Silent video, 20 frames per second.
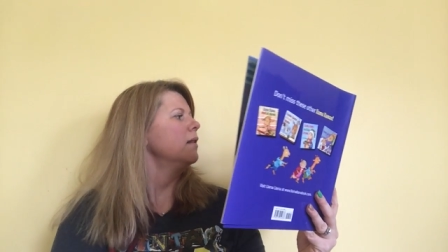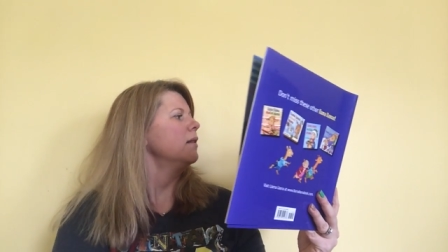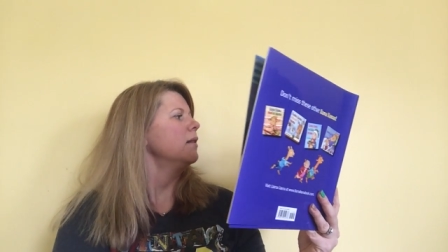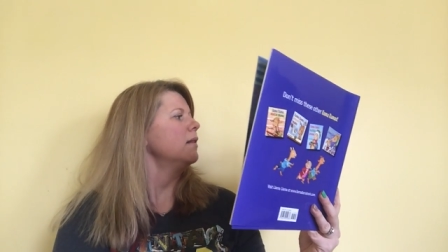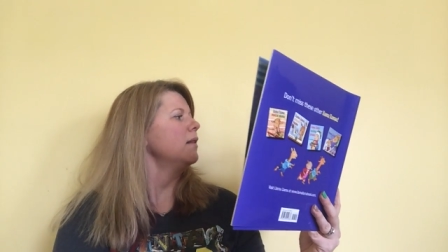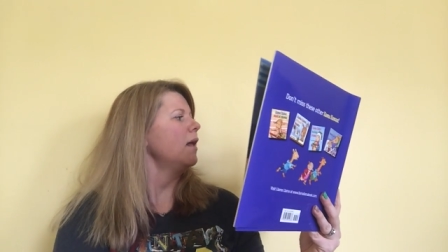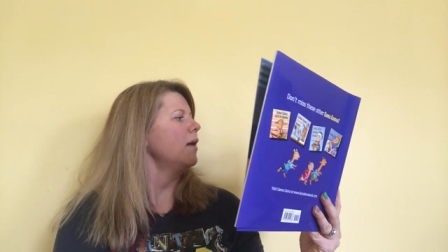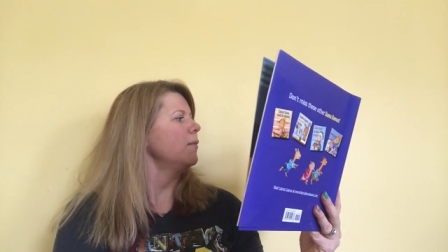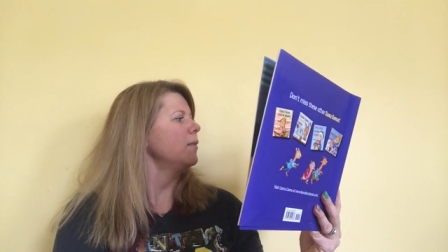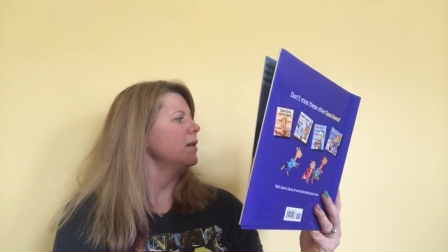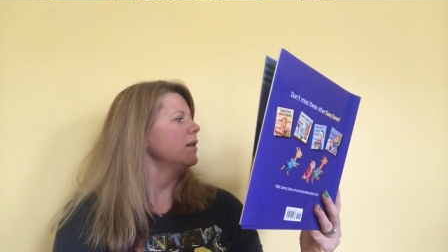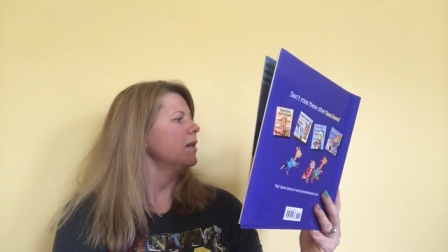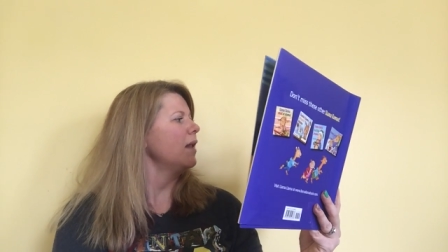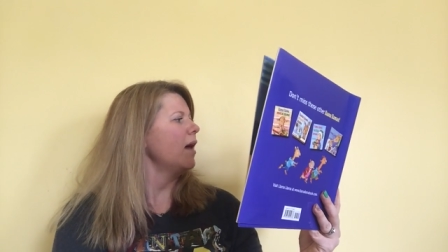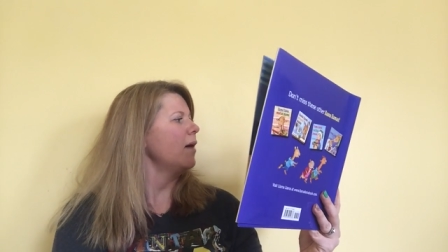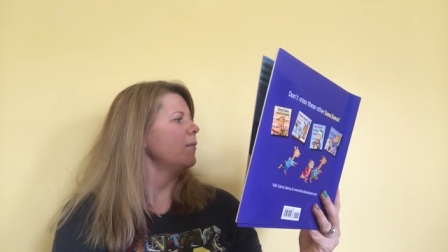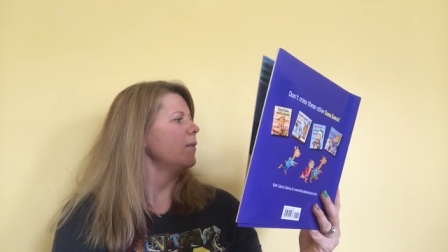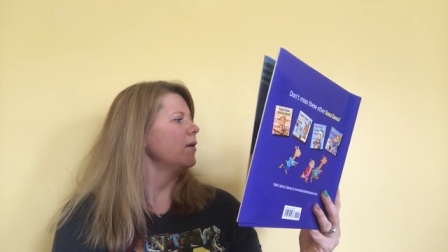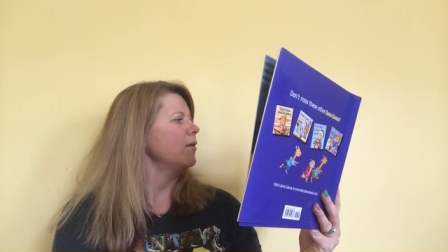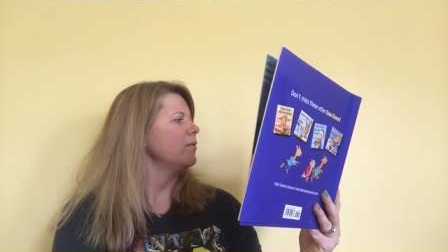Llama
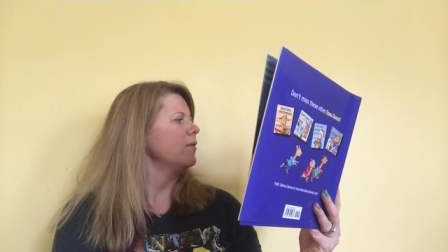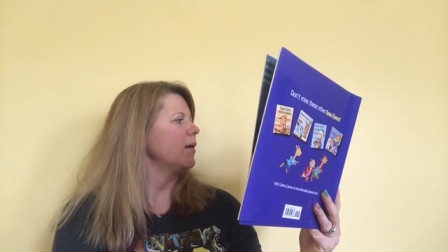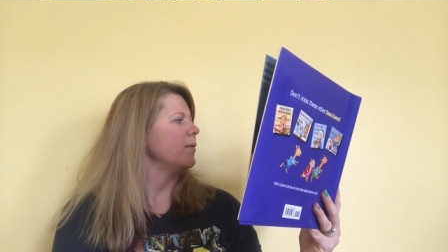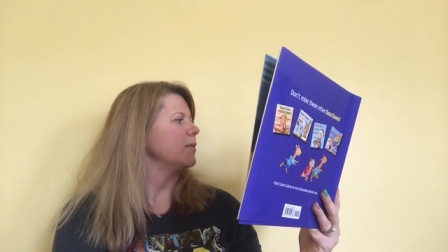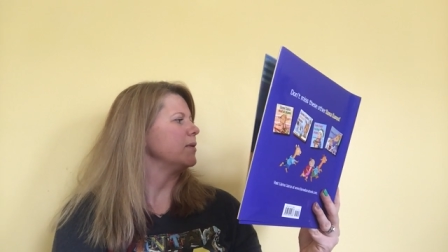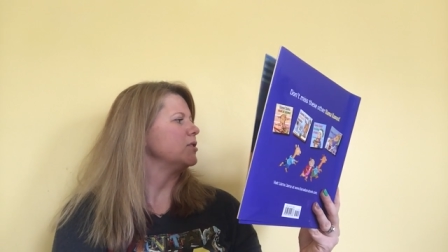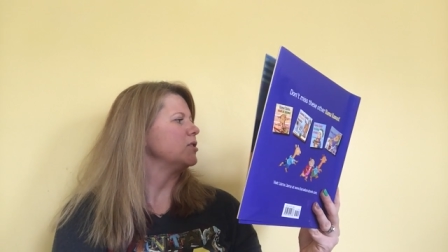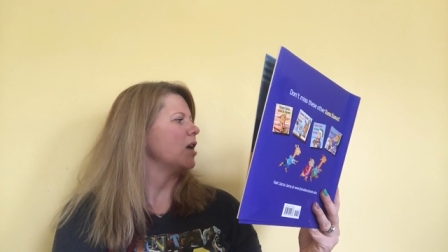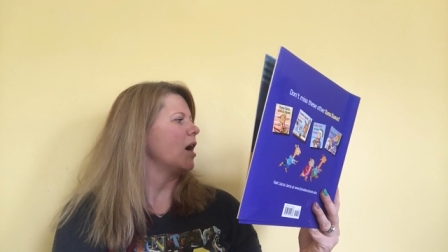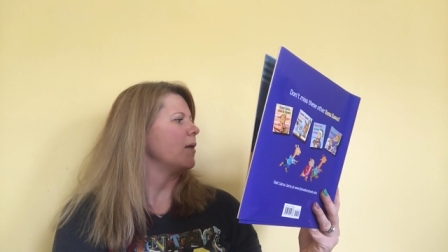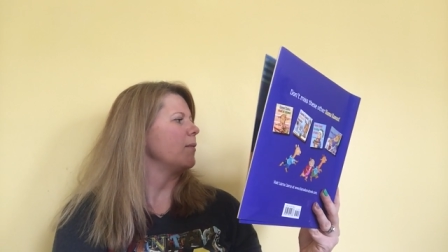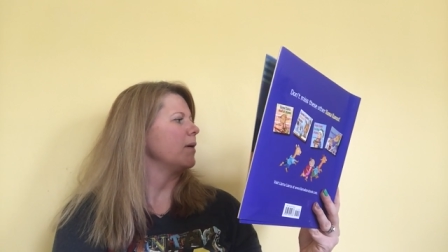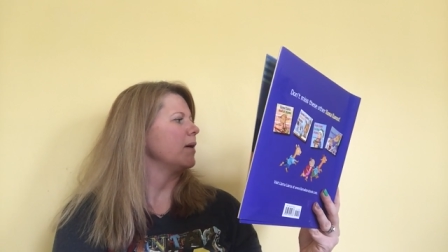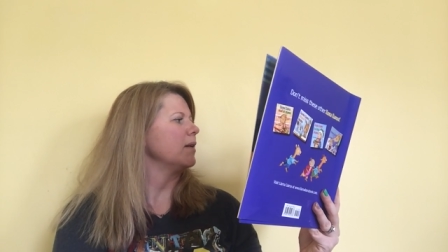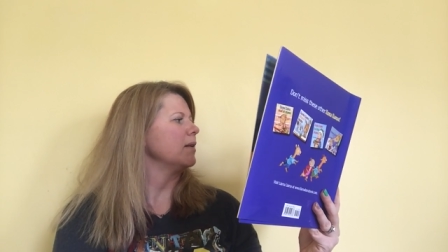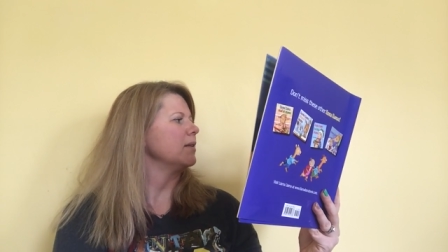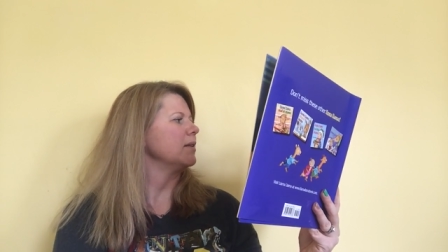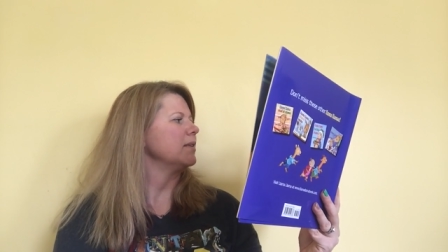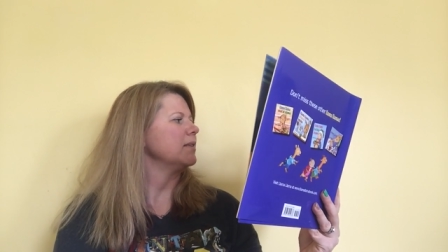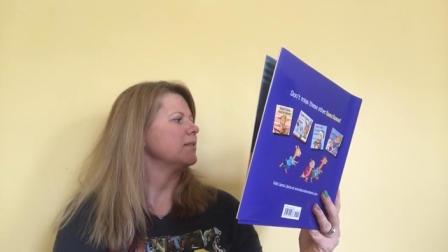llama
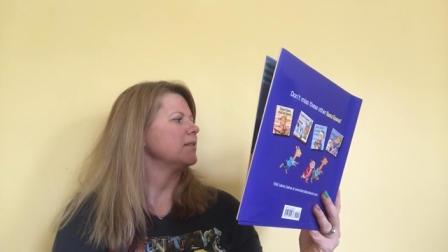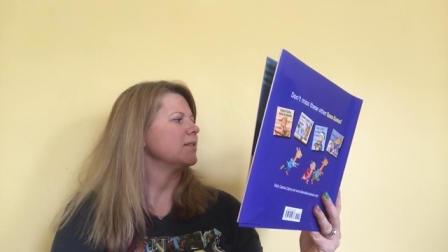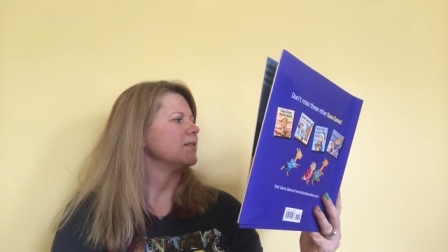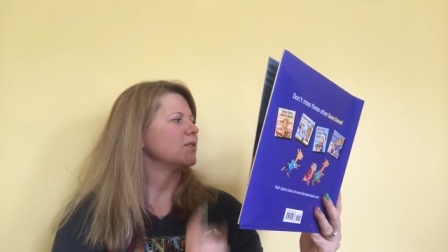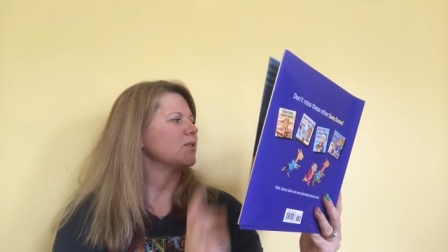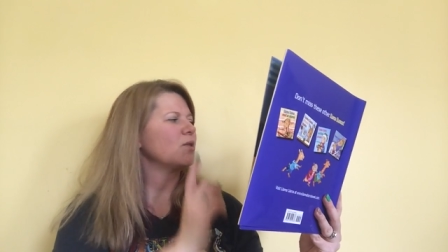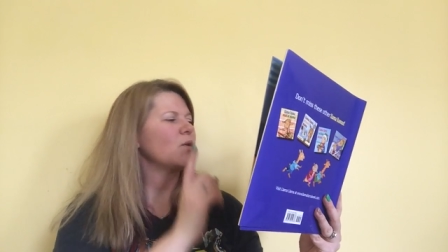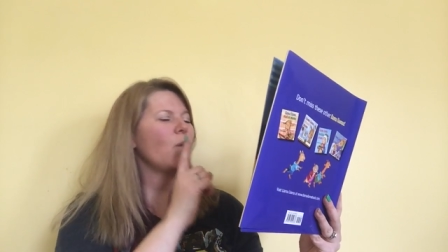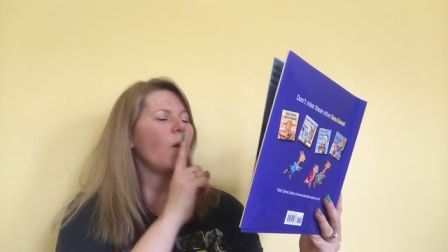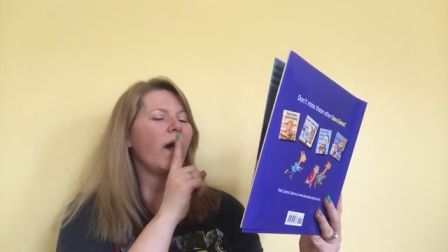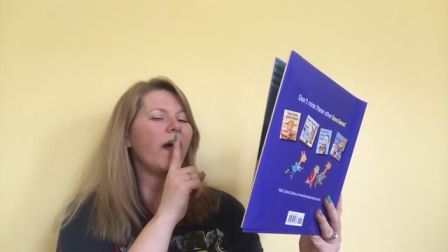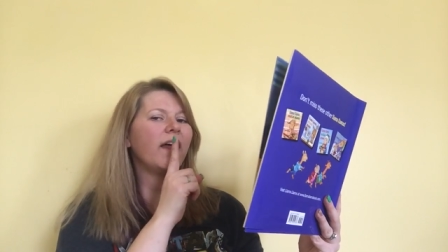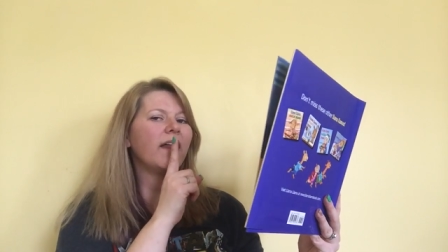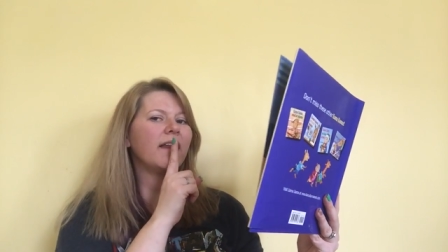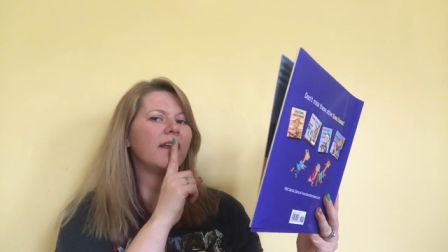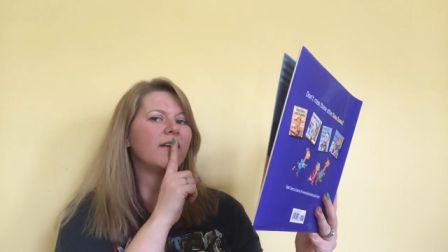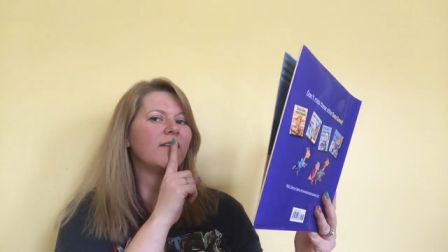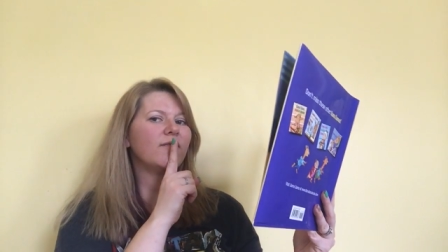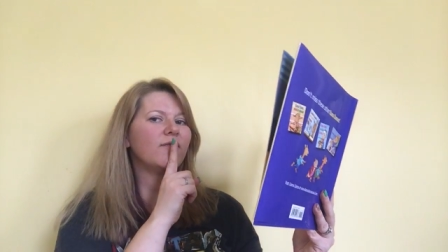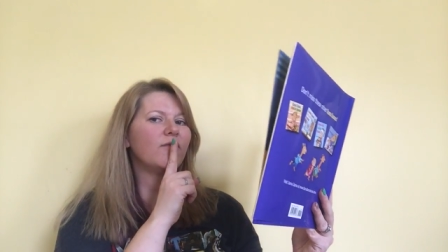pajama listens
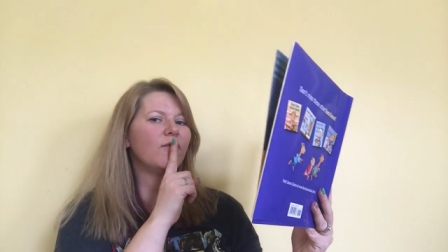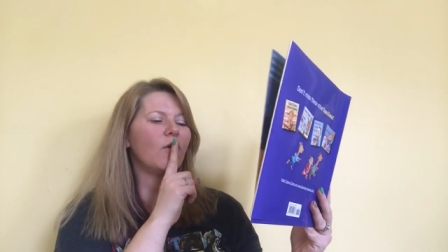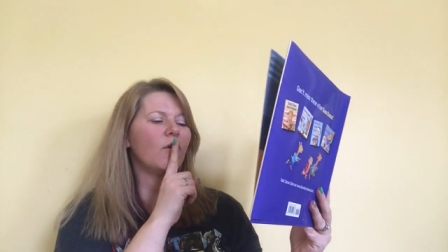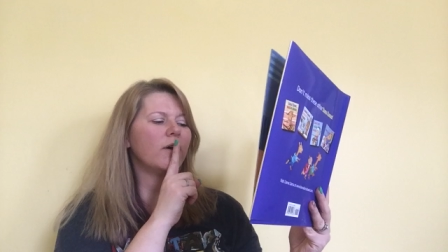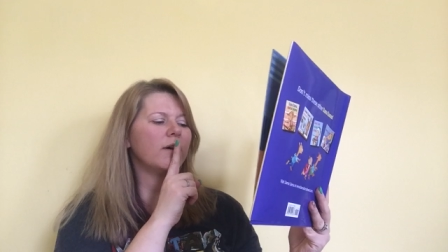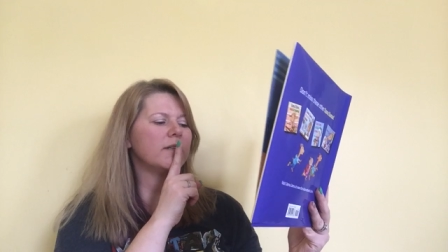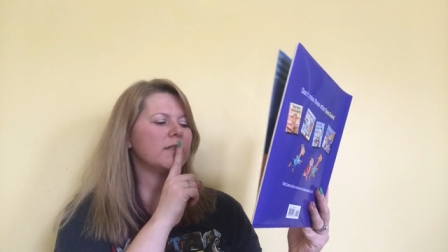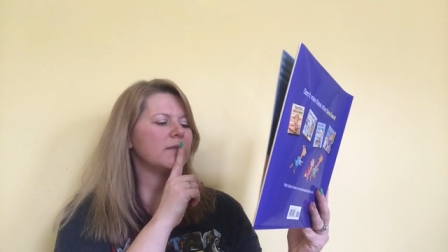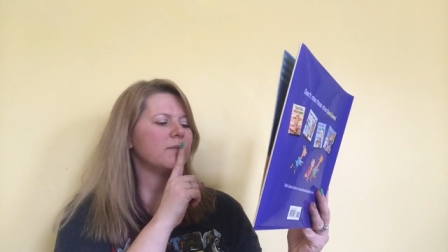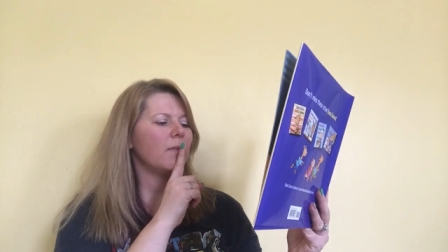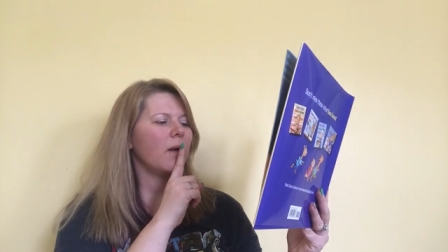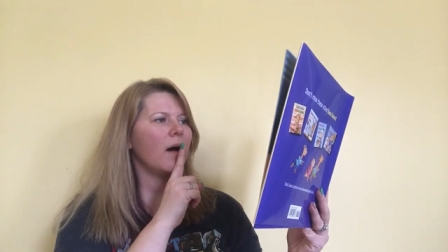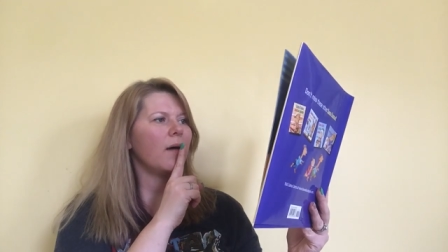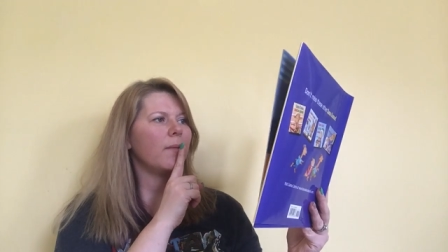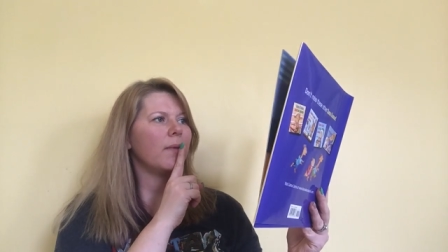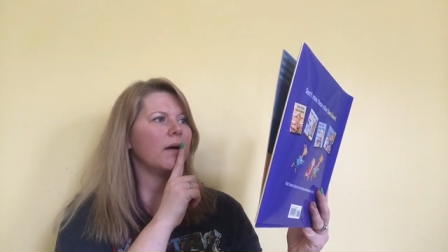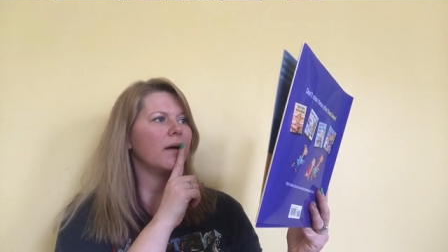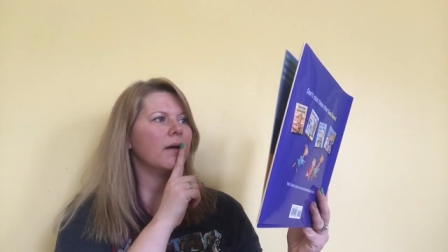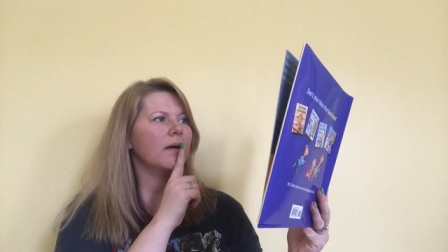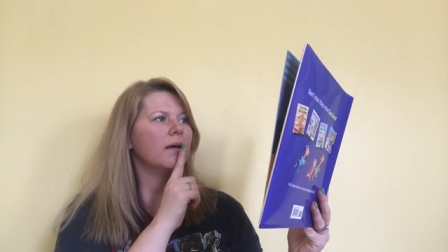quietly for his
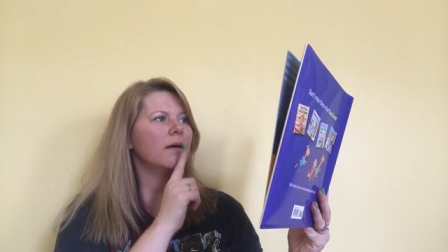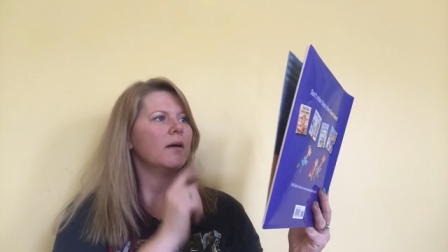mama.